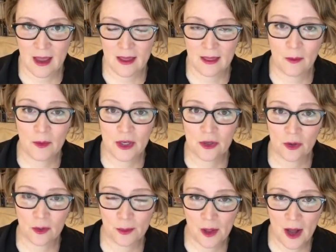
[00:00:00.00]
And we show
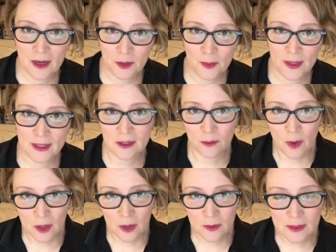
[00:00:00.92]
the plot twists.
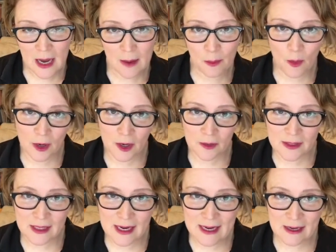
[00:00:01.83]
What goes up? What goes
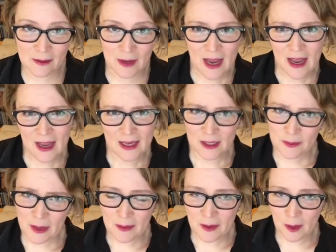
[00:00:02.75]
down? Is
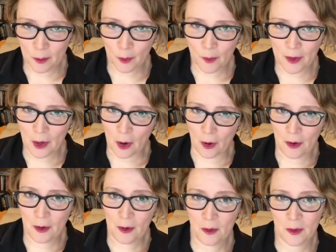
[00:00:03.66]
baby number 1
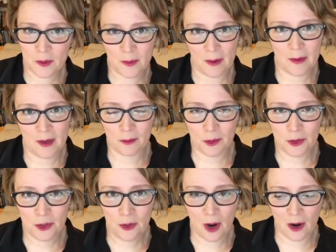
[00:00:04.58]
harder or is baby number
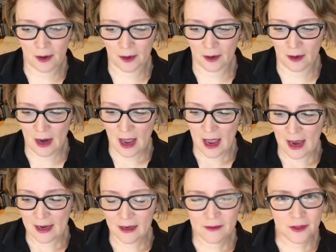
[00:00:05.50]
2 harder?
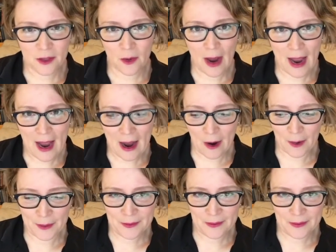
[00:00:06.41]
And if so, how?